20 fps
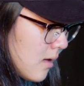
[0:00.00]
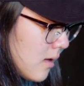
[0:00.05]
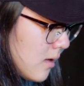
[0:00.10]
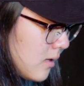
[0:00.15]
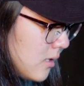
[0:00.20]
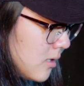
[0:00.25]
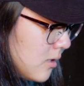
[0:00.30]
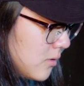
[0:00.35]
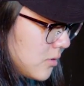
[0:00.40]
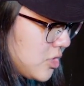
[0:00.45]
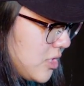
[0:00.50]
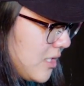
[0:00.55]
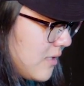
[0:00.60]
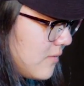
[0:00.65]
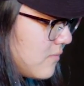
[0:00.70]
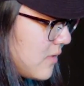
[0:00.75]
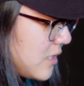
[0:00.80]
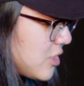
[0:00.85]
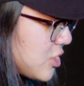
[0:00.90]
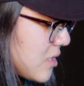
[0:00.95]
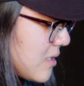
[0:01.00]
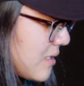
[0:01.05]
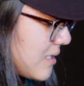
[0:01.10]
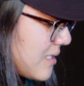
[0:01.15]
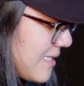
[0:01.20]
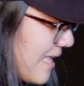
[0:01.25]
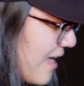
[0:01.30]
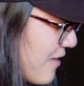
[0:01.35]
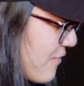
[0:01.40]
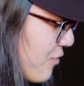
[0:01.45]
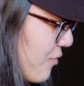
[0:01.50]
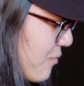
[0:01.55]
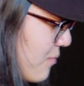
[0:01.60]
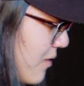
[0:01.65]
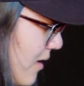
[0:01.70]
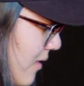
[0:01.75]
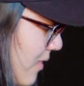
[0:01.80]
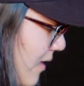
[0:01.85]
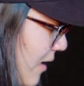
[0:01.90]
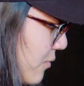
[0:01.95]
You know, she envisioned this life for
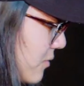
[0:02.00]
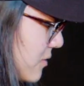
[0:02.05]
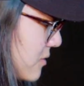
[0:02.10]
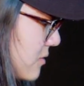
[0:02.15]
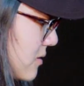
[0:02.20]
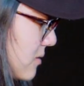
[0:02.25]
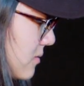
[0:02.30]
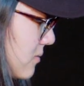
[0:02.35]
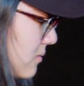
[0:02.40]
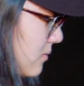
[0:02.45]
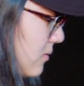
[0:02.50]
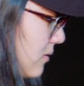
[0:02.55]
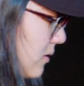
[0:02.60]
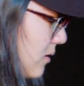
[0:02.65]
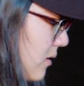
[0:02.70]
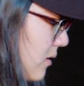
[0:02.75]
me that was, you